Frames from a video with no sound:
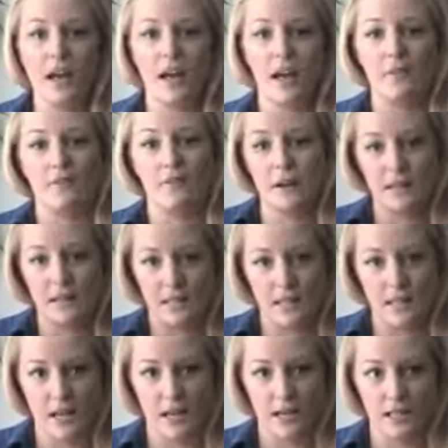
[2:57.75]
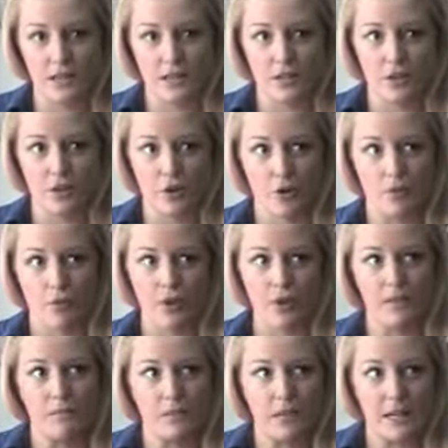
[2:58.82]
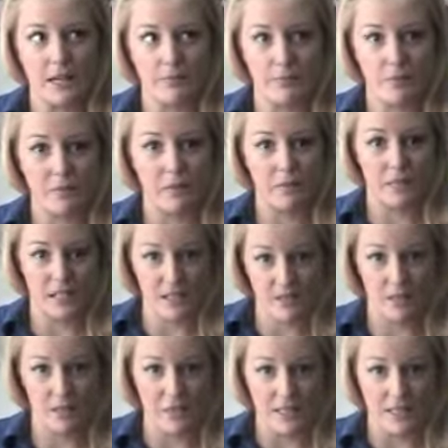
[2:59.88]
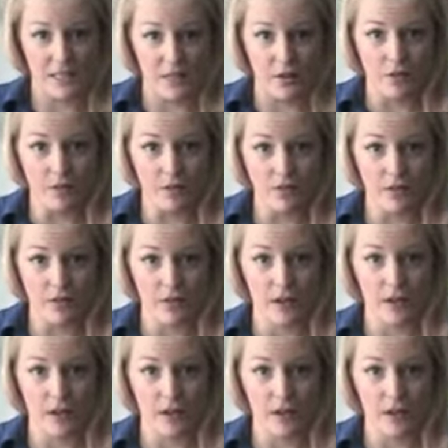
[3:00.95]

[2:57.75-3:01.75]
and we discussed, you know, what implant would be best for myself